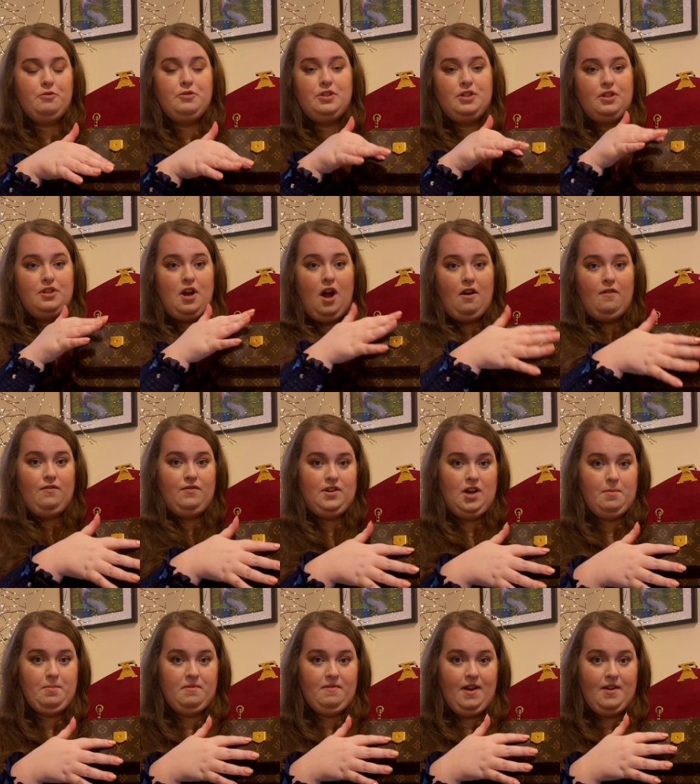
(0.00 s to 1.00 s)
scuffed
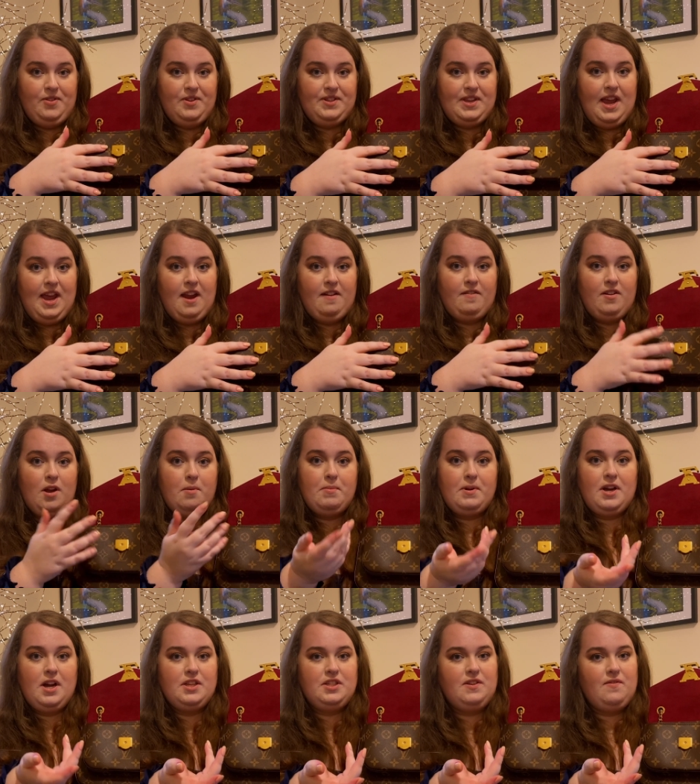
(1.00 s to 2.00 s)
up around this area
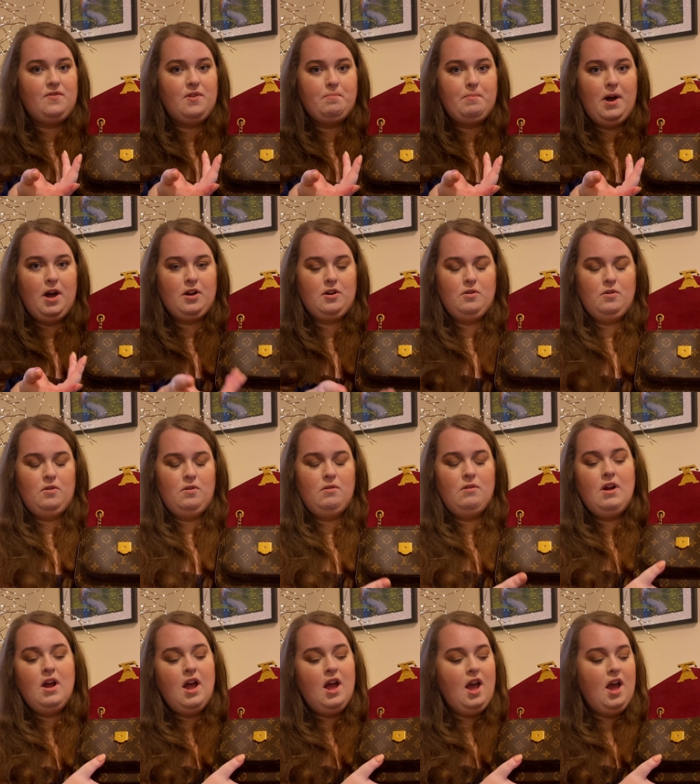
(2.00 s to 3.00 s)
because of the buckle.